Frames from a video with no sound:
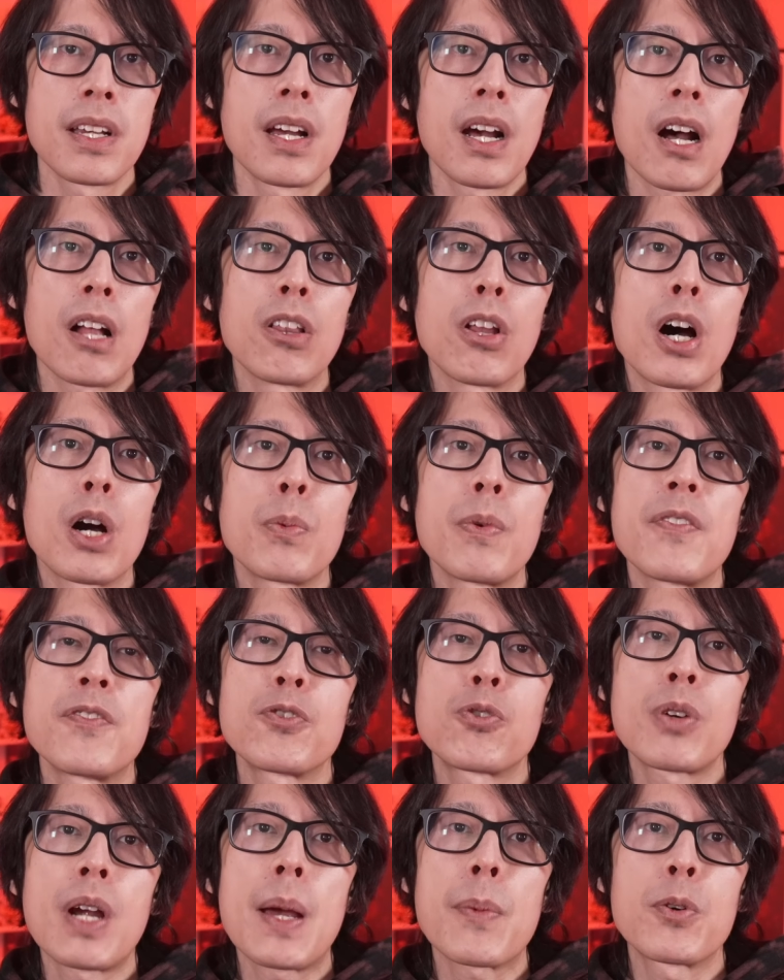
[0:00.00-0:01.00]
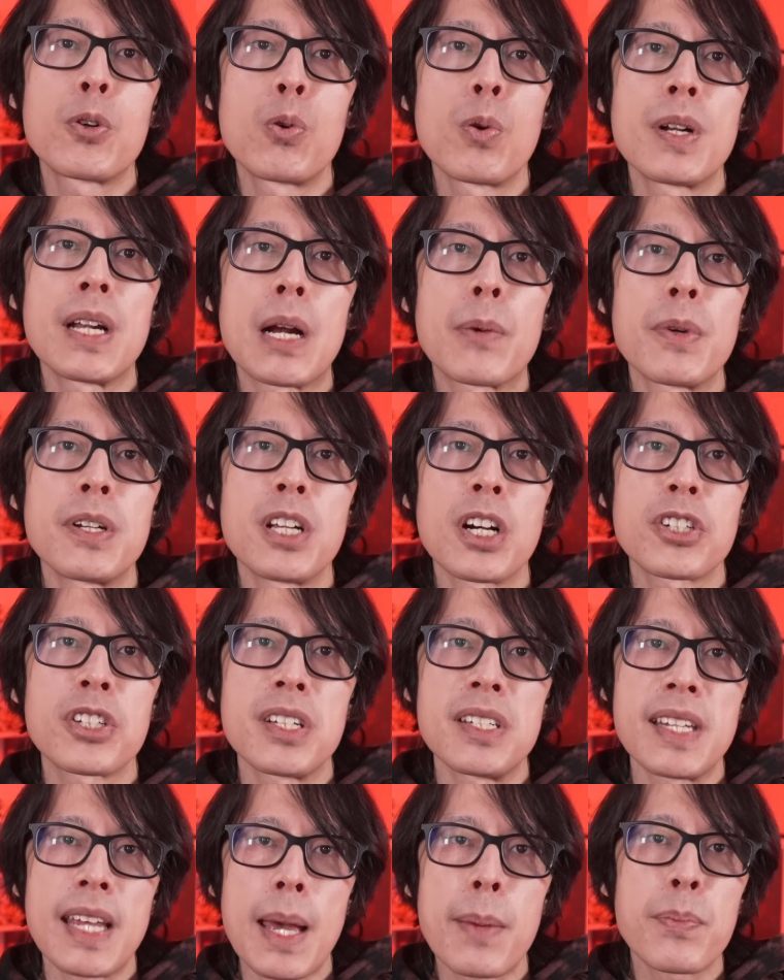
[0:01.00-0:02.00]
along with trap cooldown reduction
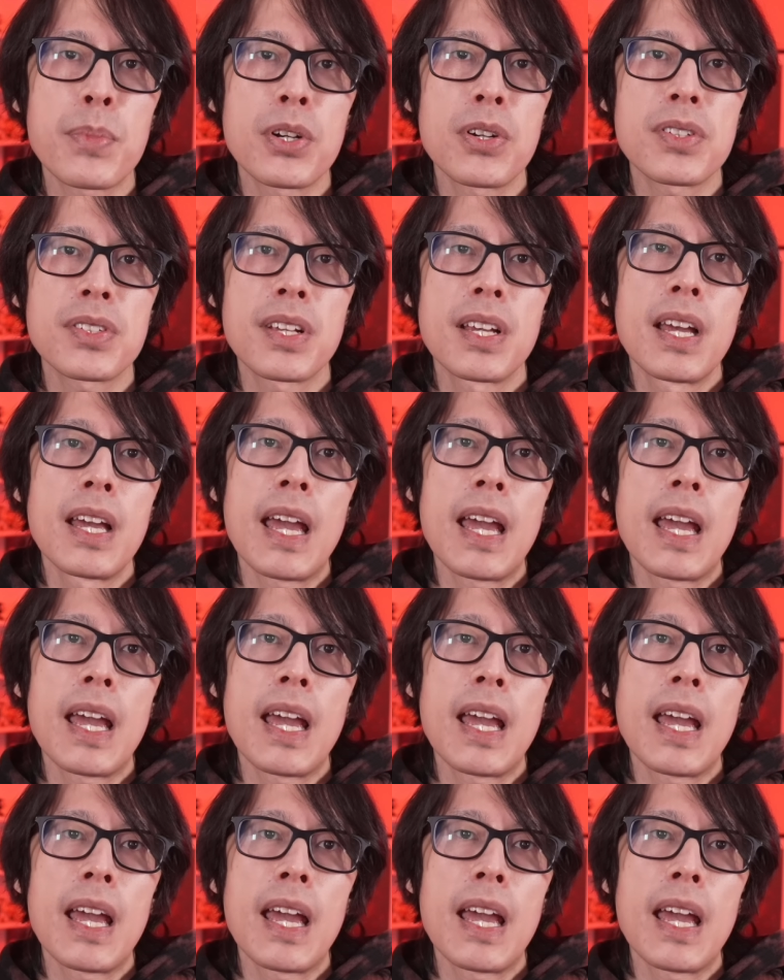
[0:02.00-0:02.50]
tempers